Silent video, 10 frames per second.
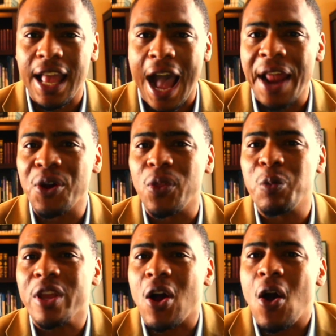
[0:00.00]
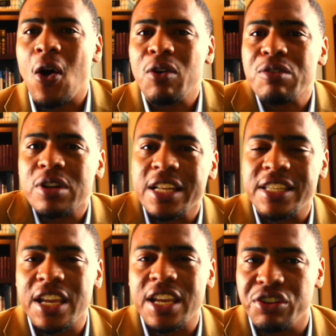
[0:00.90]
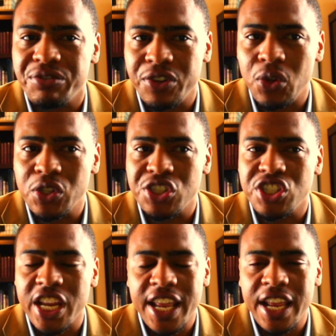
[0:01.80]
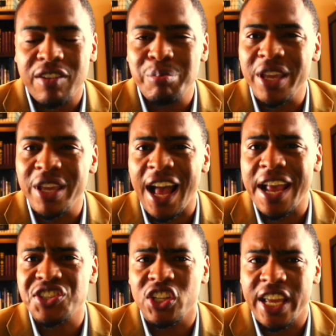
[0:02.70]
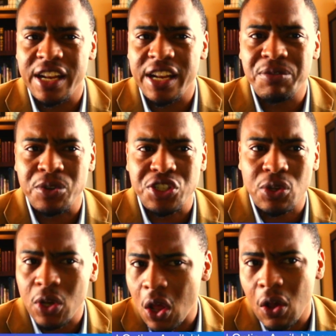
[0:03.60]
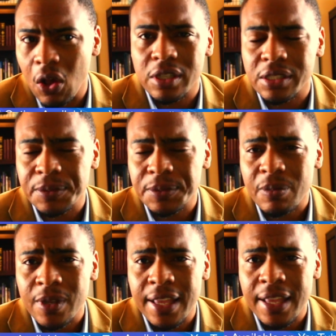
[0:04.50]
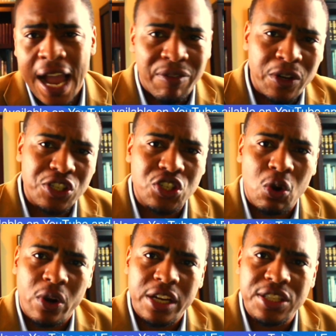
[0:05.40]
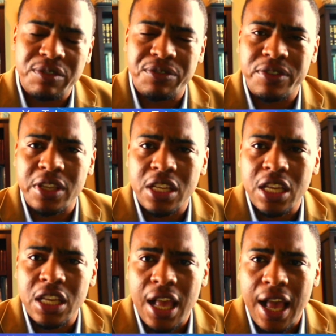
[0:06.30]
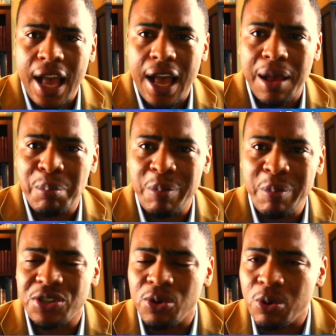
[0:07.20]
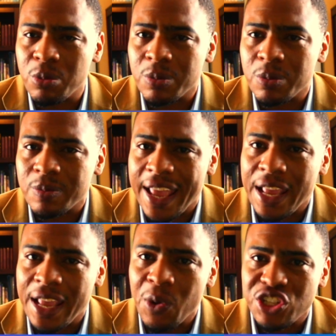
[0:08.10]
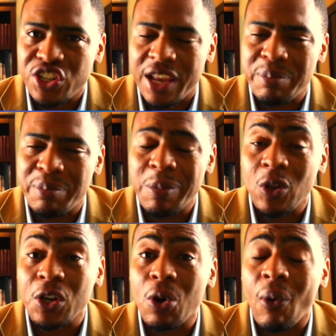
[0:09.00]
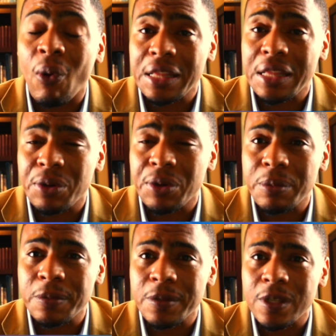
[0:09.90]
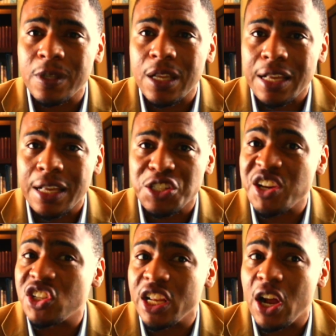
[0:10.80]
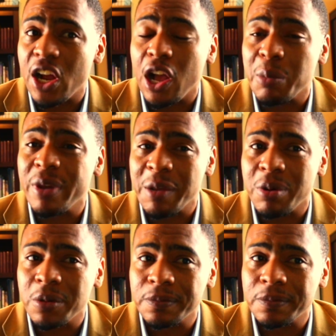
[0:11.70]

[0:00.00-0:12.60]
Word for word: I know that we all continue to feel the sting of being isolated for so long. I've heard stories of uh, mental anguish that people are going through, especially our young people.